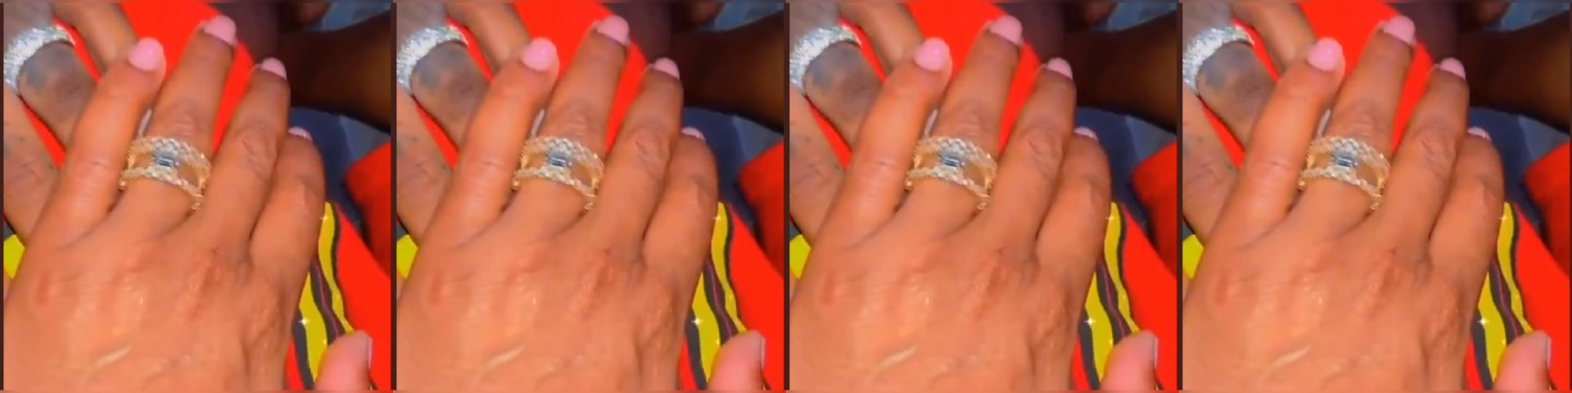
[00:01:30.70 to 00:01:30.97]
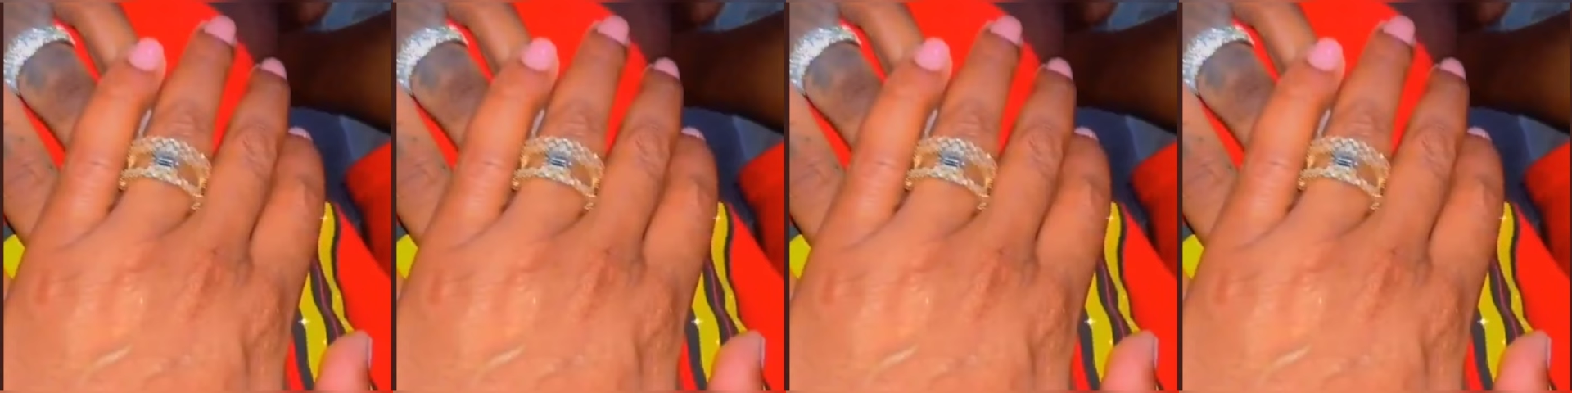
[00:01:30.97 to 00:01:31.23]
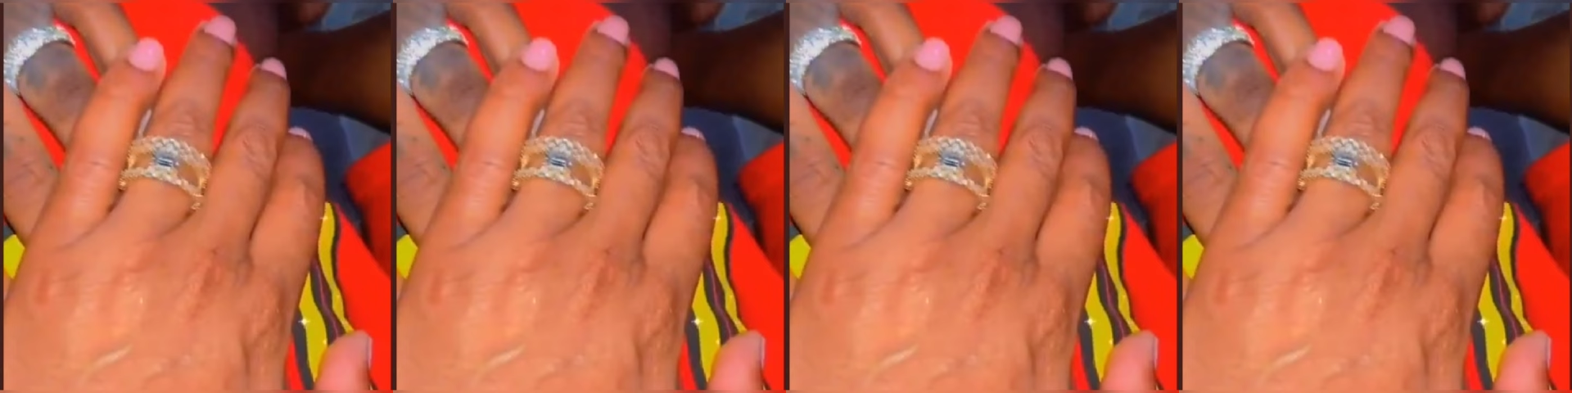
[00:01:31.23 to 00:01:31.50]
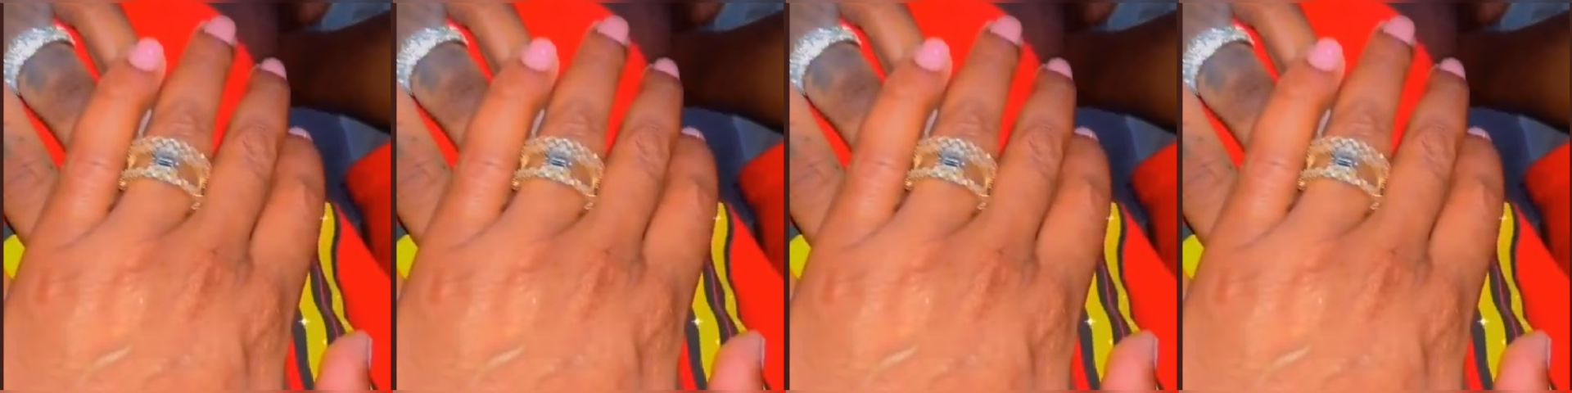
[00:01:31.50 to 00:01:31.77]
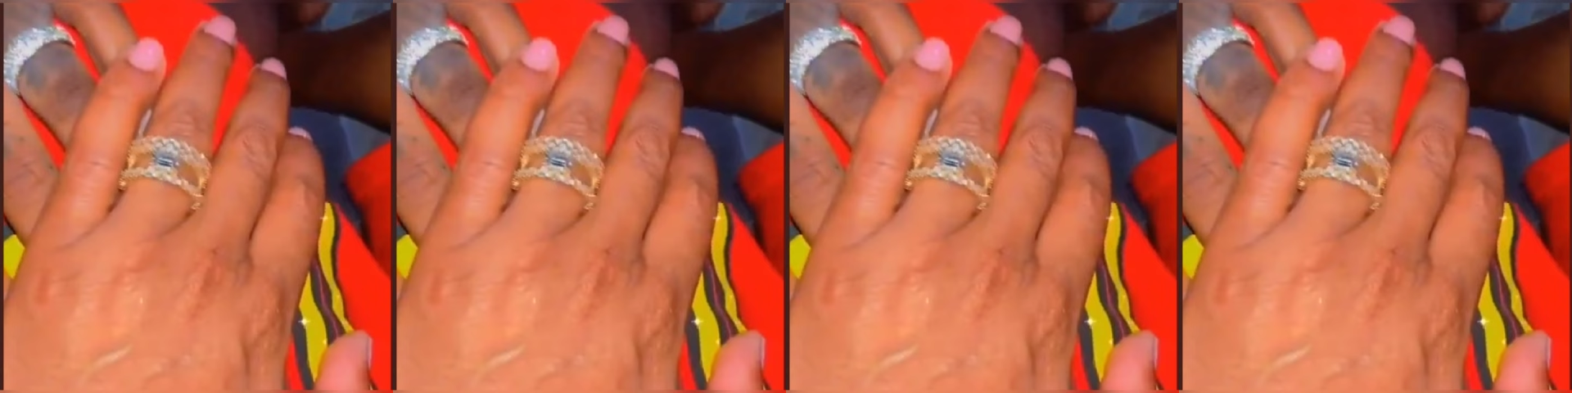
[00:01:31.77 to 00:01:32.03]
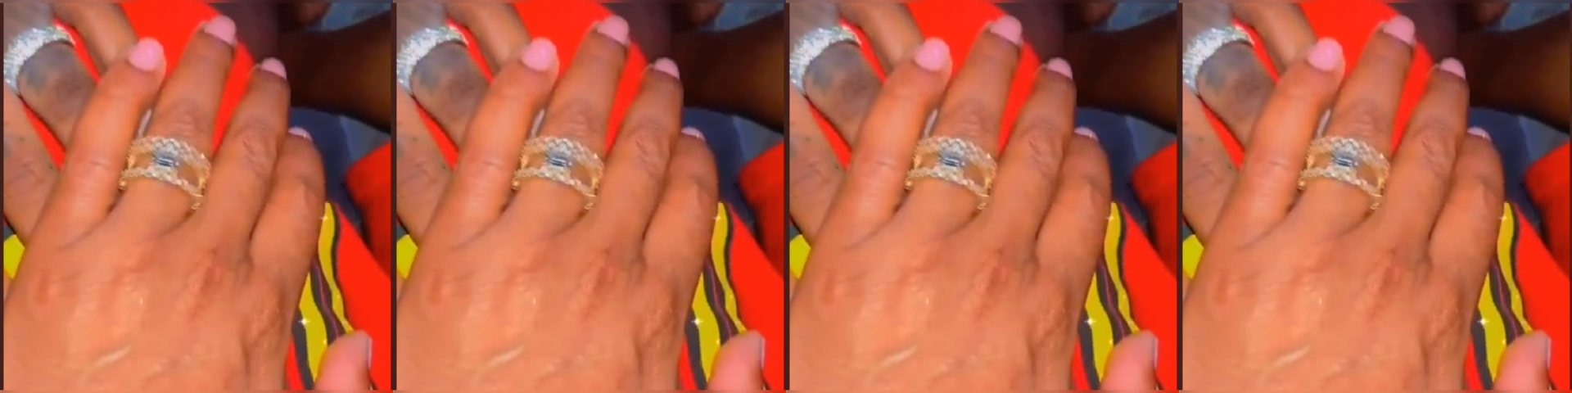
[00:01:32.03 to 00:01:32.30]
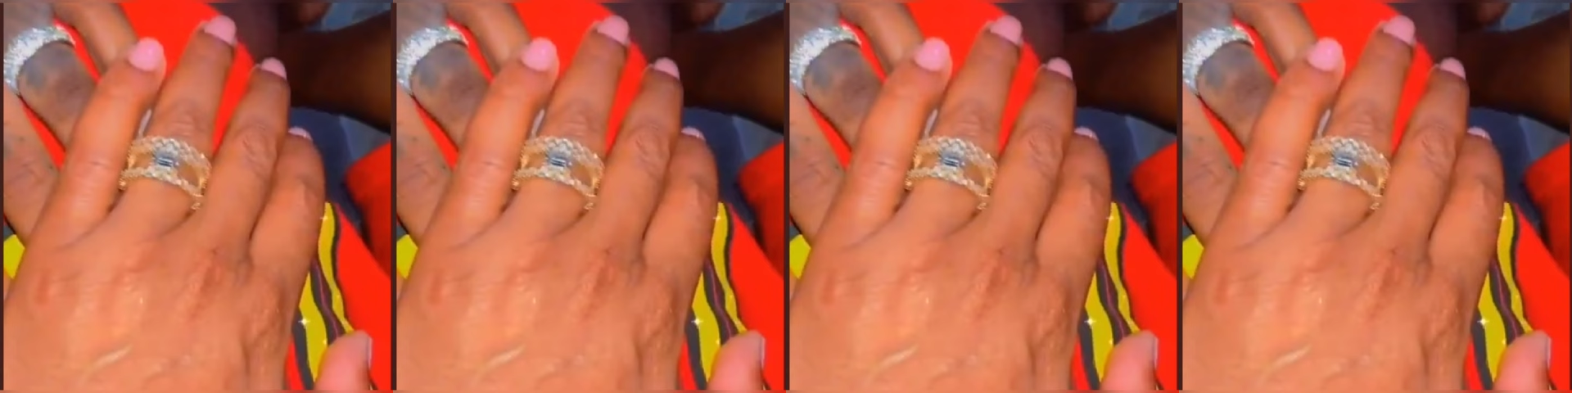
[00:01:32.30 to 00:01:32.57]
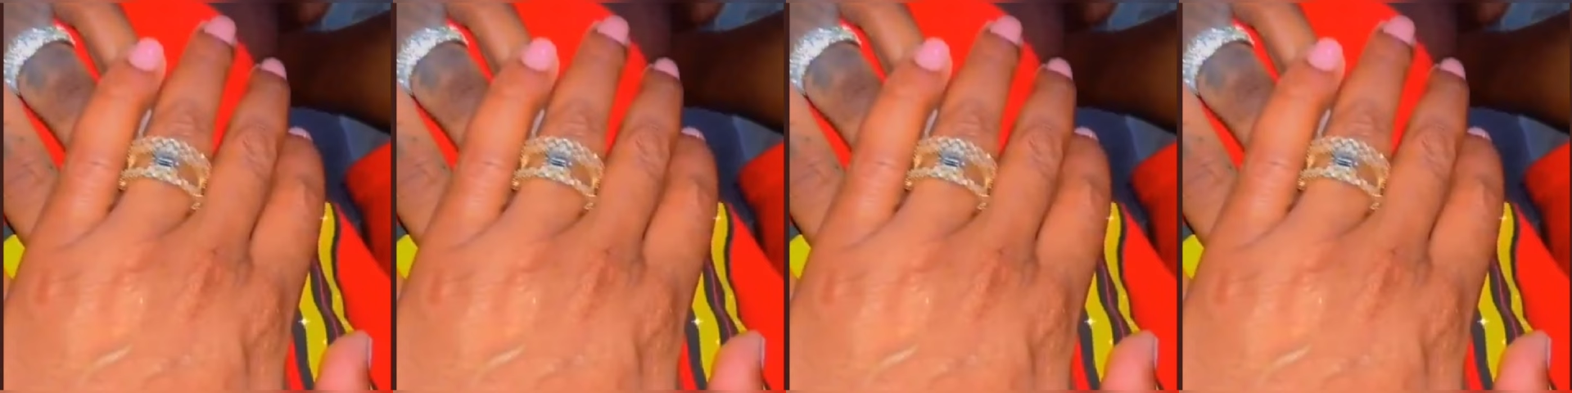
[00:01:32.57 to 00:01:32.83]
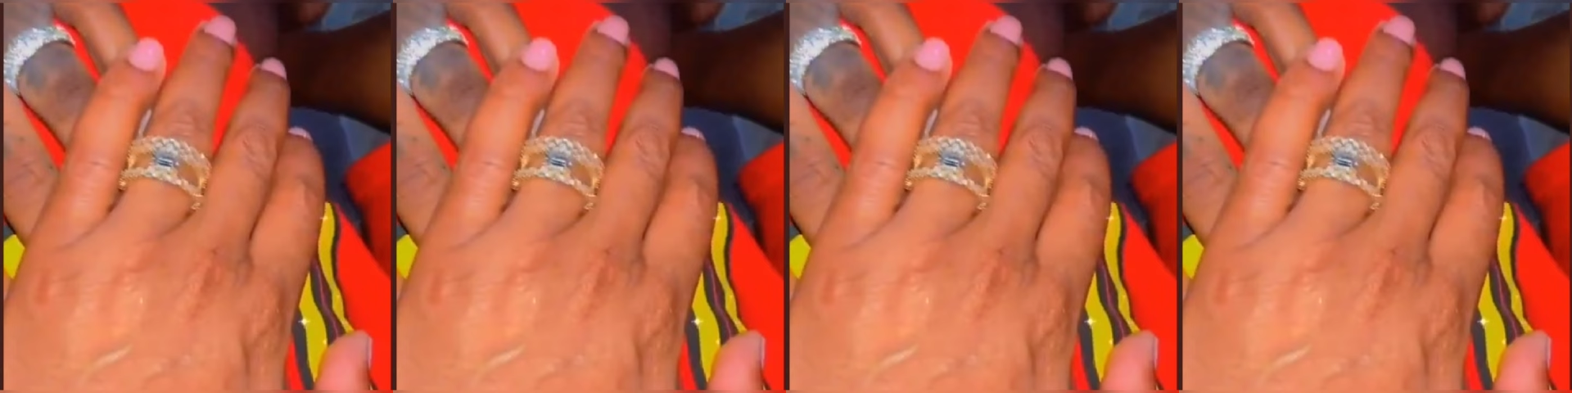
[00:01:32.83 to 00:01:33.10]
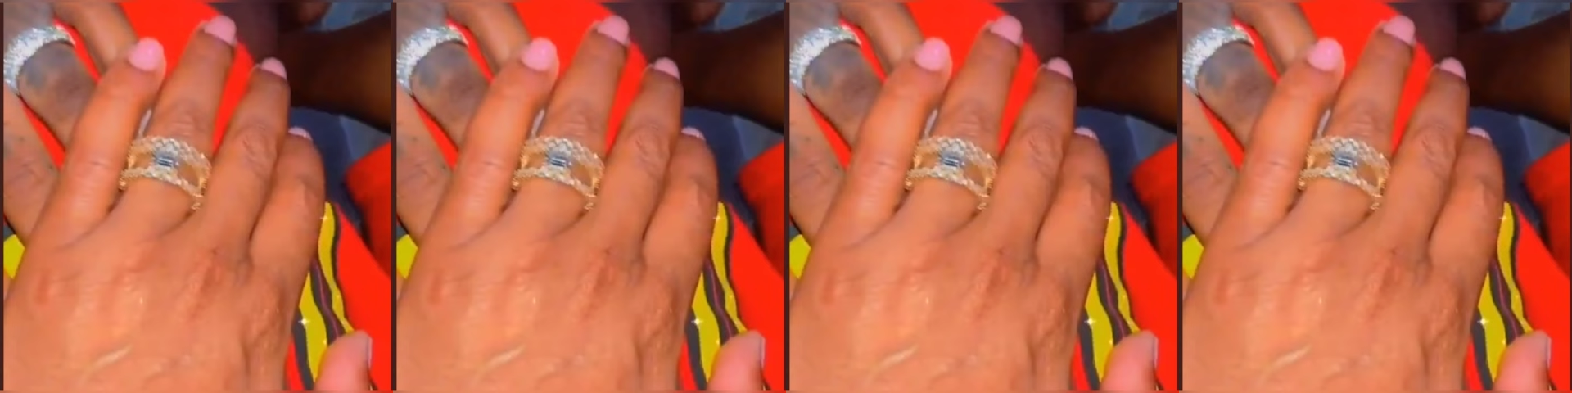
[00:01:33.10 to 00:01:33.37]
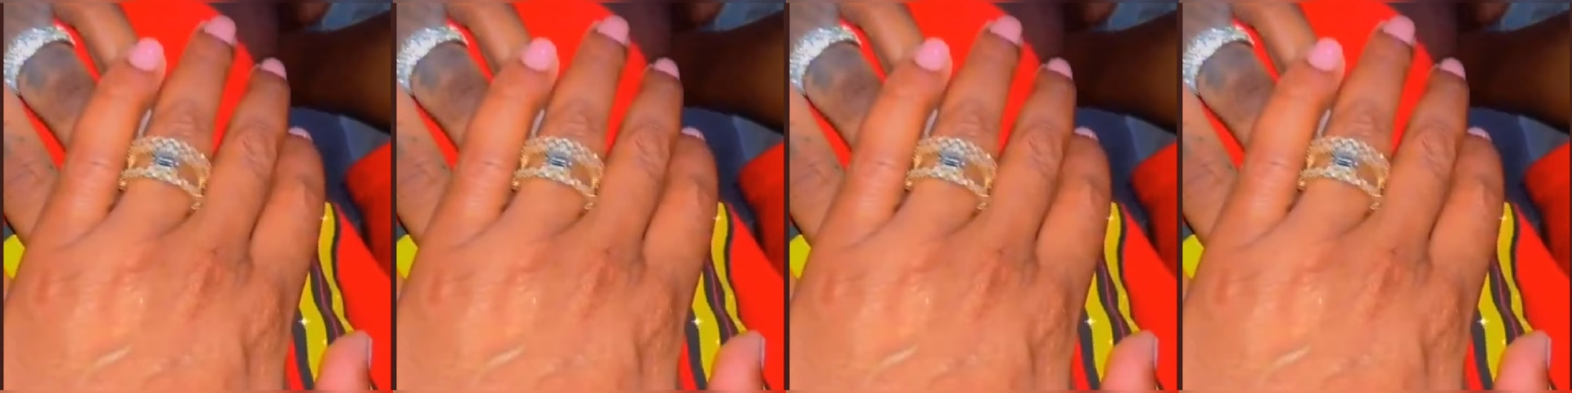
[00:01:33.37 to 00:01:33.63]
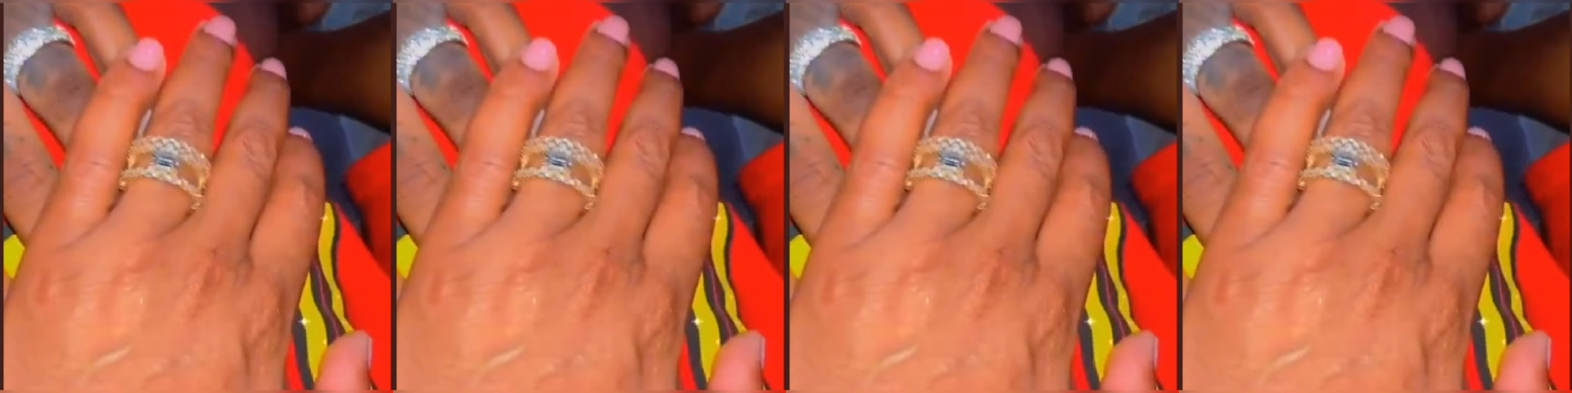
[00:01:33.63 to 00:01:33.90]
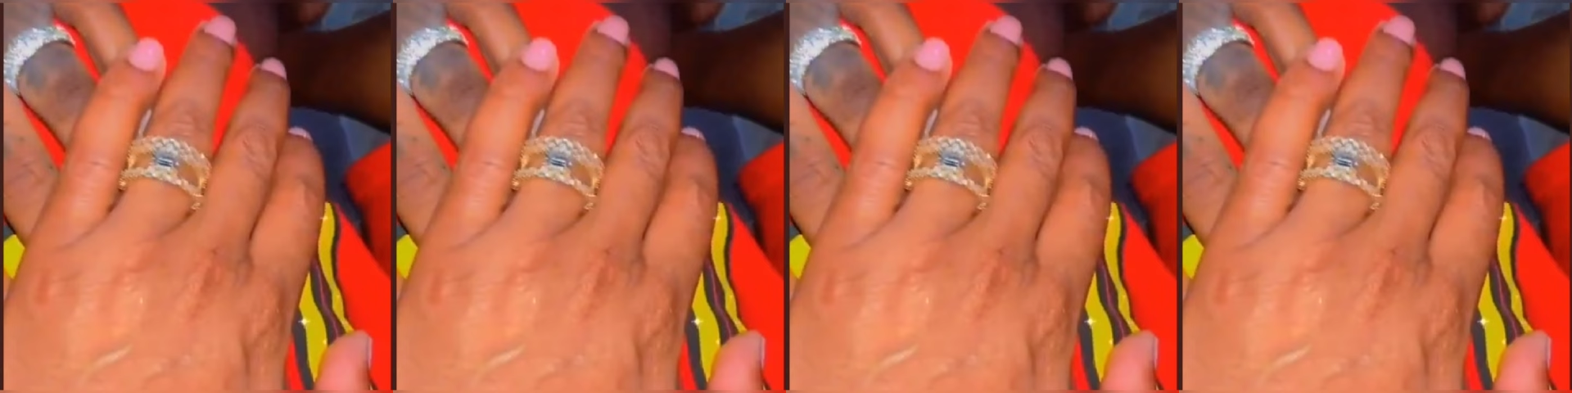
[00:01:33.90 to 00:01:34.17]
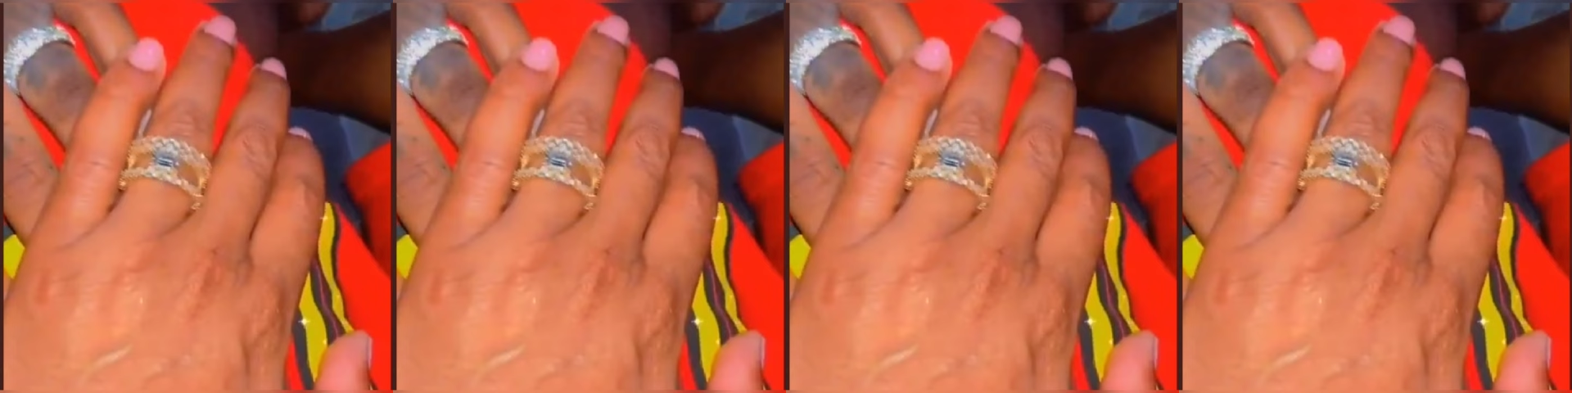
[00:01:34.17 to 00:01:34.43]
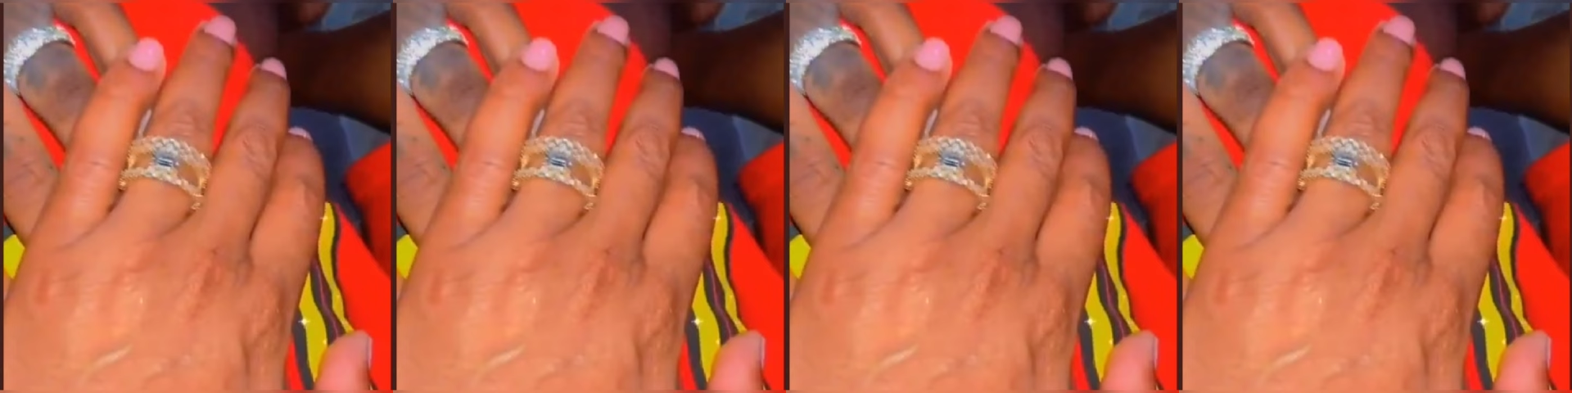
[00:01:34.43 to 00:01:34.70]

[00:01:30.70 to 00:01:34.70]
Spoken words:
[unreadable: no face in view]